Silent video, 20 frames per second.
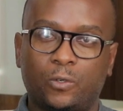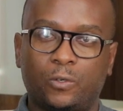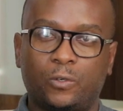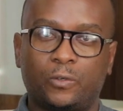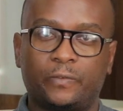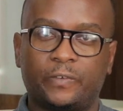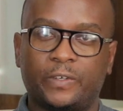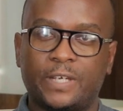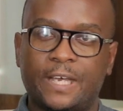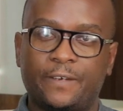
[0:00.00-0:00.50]

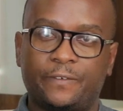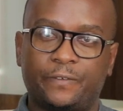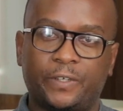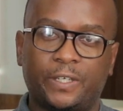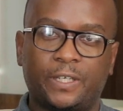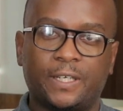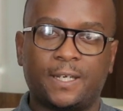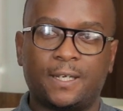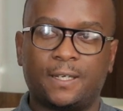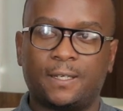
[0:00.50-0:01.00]
all over
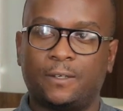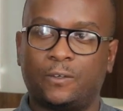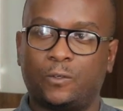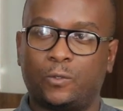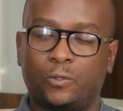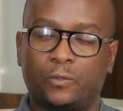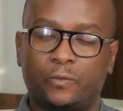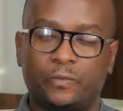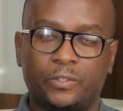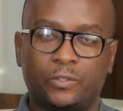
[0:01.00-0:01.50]
Africa,
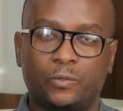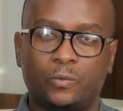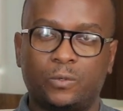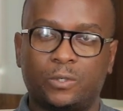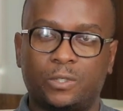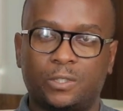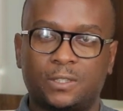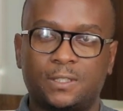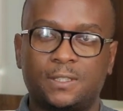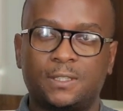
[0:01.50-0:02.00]
all over the
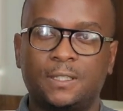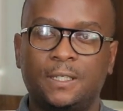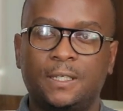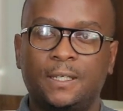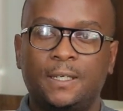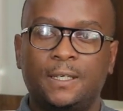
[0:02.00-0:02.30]
world.